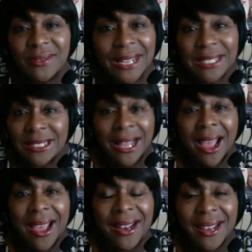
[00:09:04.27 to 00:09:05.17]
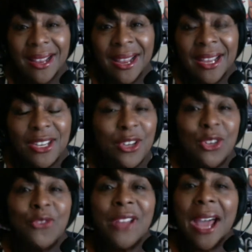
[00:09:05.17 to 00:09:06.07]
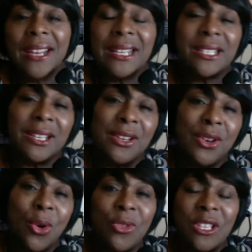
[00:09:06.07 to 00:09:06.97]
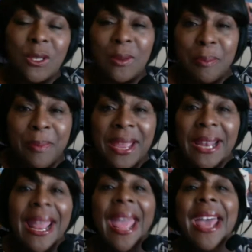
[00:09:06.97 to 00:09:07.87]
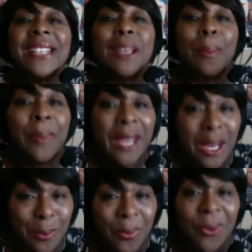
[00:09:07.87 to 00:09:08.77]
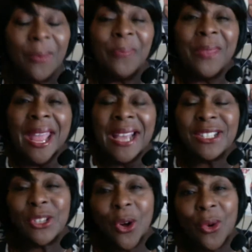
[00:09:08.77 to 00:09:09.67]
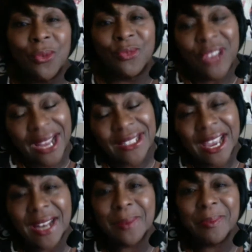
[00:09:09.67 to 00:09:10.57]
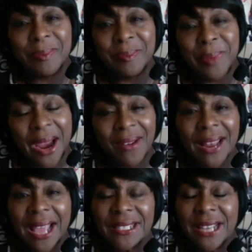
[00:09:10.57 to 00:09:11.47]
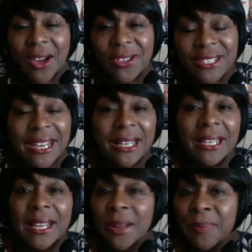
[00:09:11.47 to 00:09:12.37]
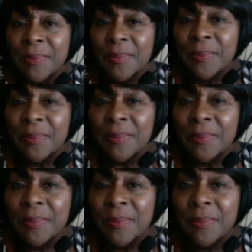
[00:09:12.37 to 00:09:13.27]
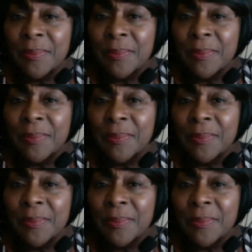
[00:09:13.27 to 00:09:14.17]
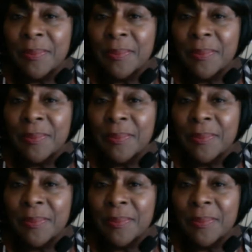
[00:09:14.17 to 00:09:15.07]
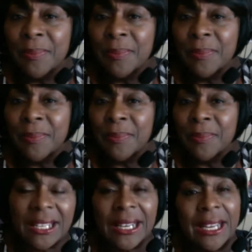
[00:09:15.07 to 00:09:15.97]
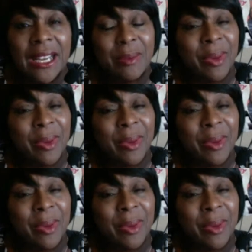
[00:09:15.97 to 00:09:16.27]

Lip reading: That's not. You've got to get to know these men as people. So Jack Tatum paralyzed Daryl Stingley with a hit. It wasn't known as a dirty hit. It was a good, clean hit.